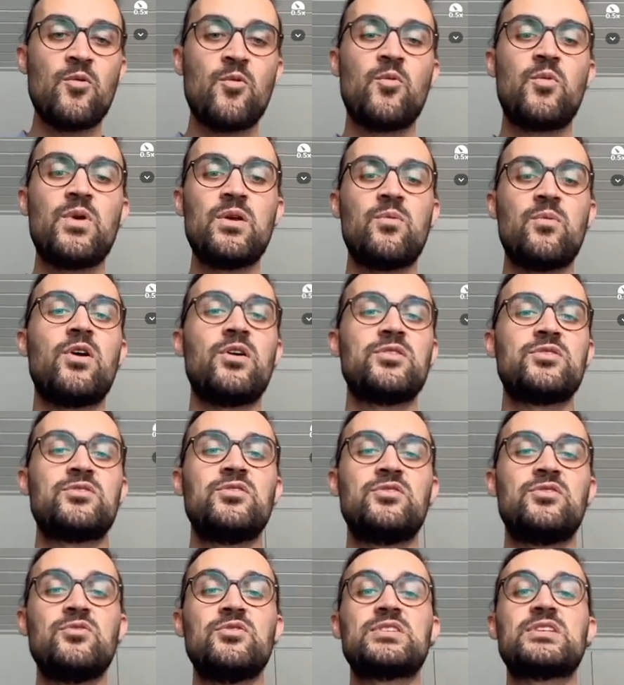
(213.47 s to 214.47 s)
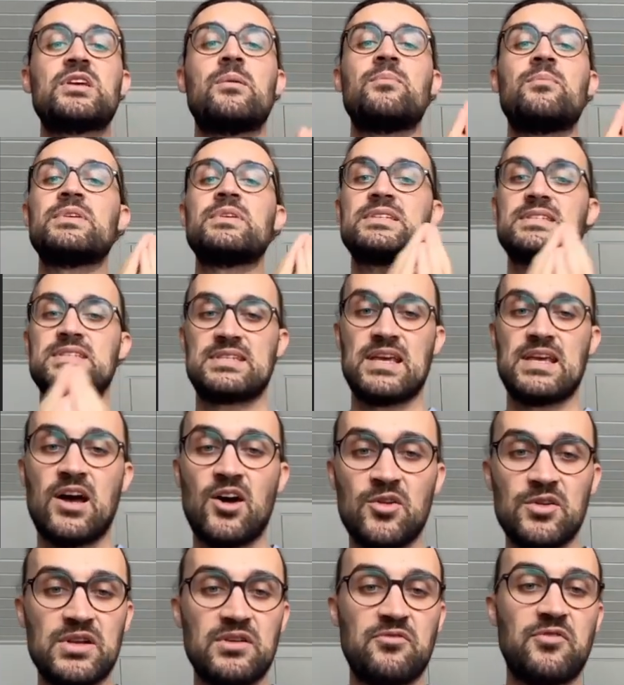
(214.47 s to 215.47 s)
we want to do some
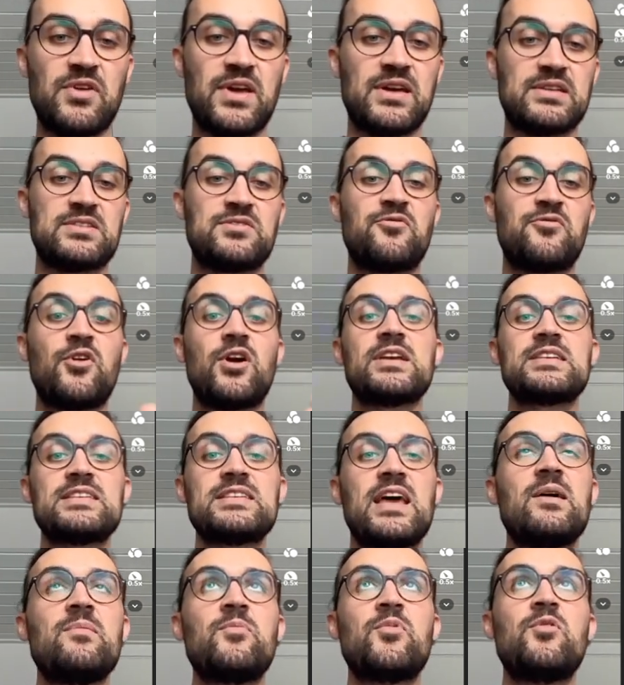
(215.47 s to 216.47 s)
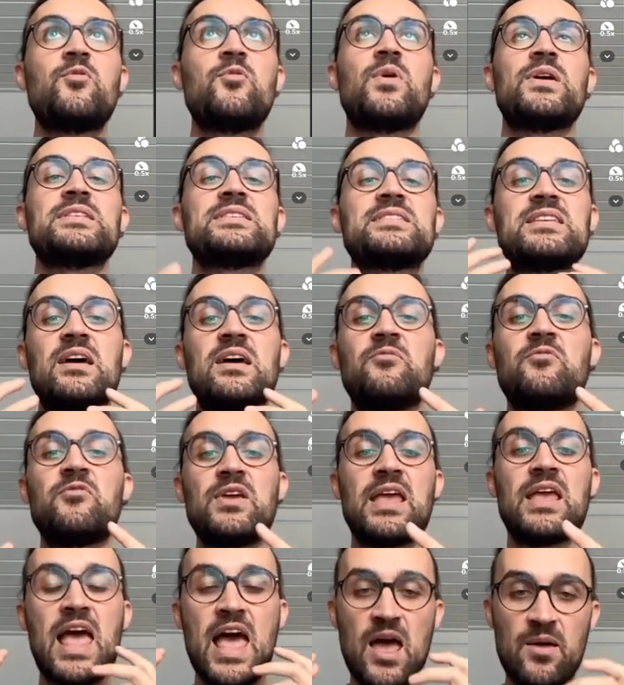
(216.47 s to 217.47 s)
sound effects. For example, when
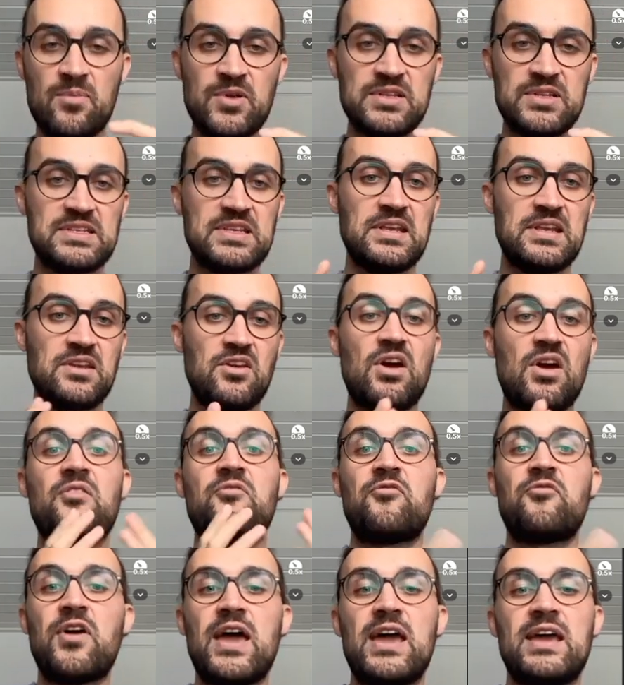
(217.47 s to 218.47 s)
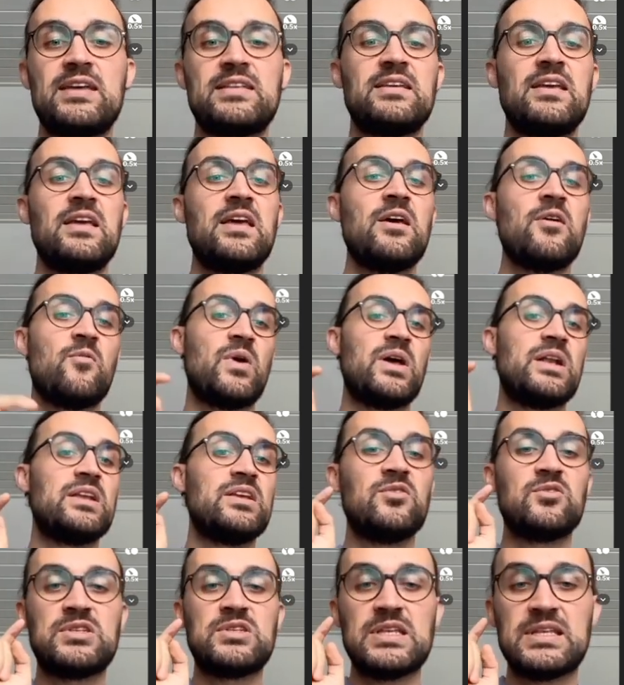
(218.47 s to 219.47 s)
something happens in your effect, when the
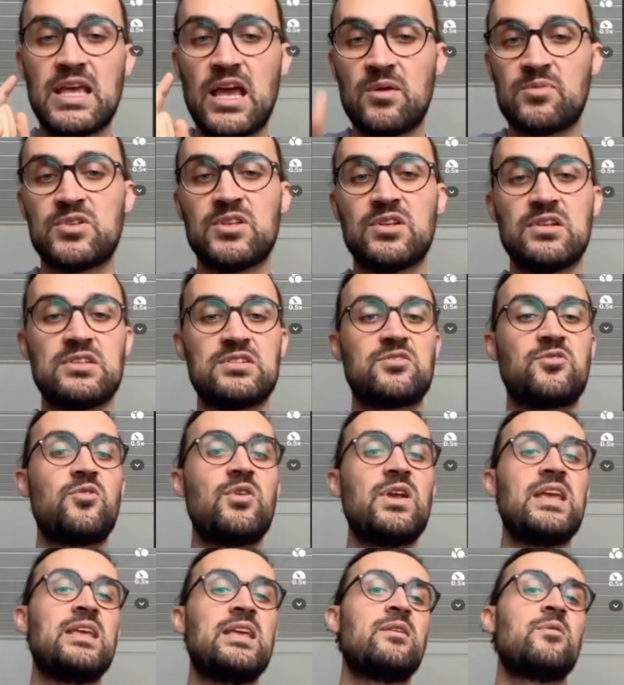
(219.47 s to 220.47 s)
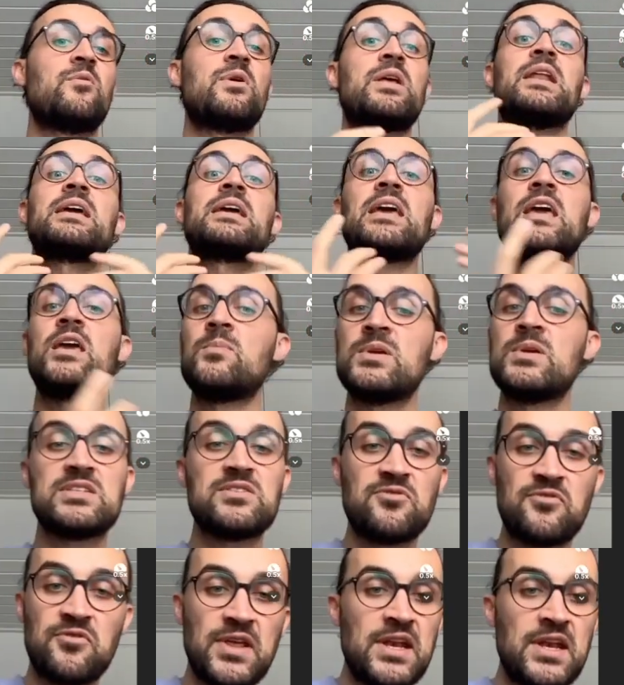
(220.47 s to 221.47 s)
user taps on the screen, when a game is
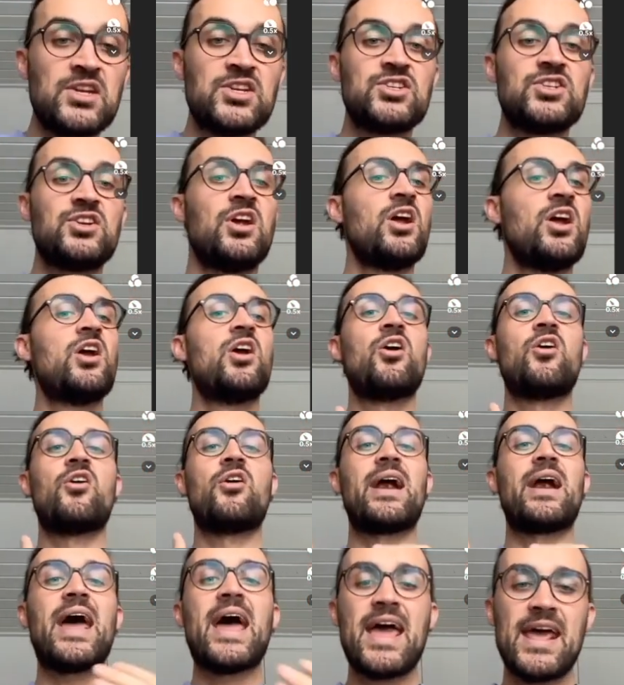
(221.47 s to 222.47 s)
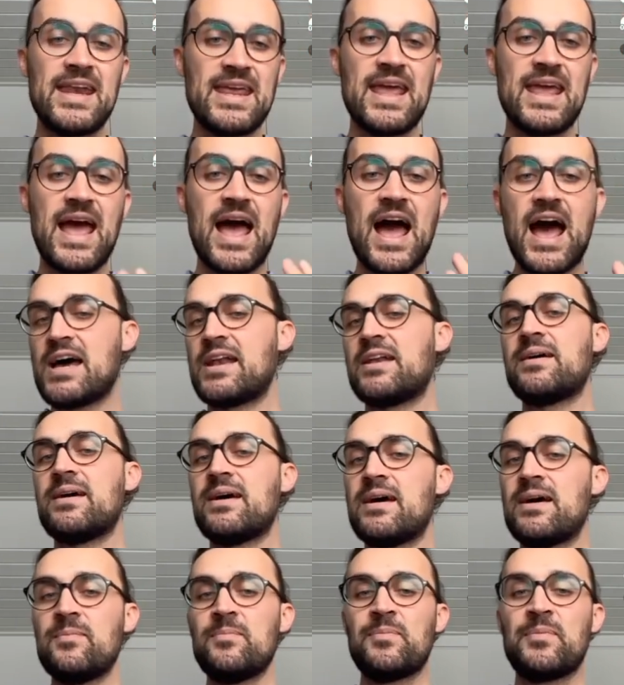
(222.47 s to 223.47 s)
finished, or any
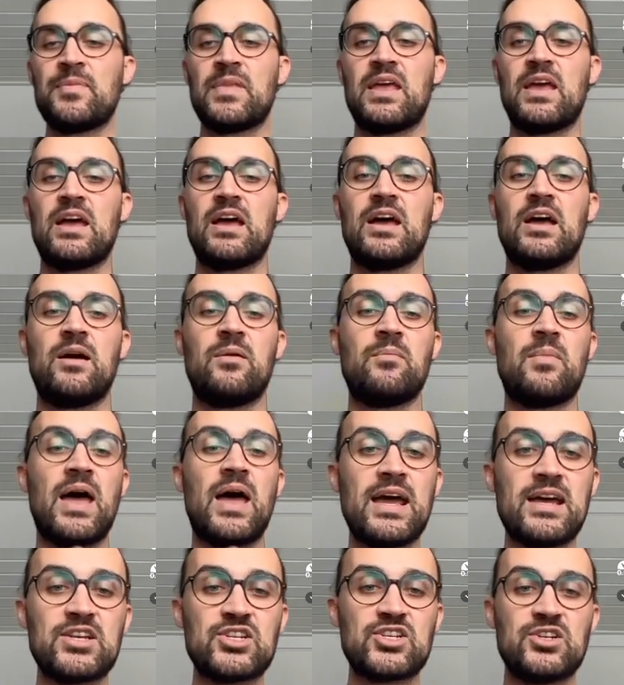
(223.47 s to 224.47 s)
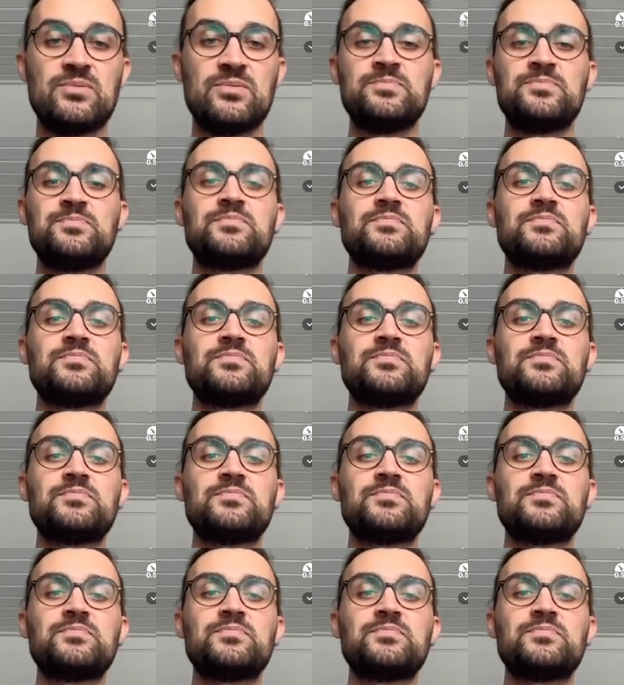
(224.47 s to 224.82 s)
other action,